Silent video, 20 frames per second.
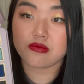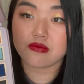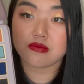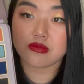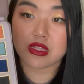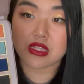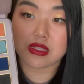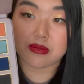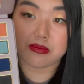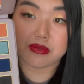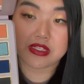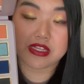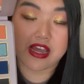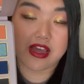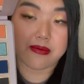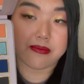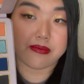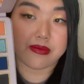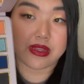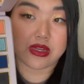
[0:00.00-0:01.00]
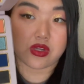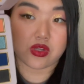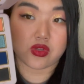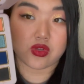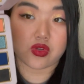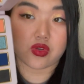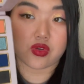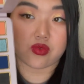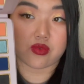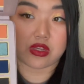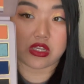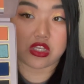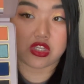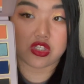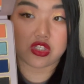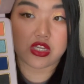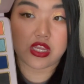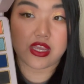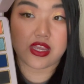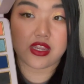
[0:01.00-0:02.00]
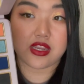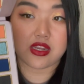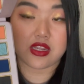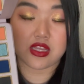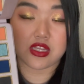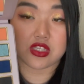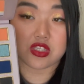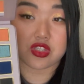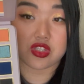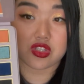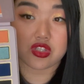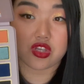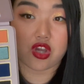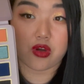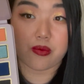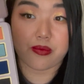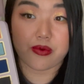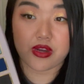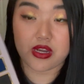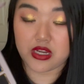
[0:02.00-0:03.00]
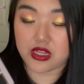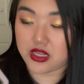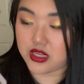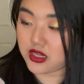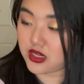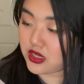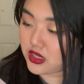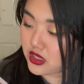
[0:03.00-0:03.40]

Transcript: the top middle green shade is so pretty.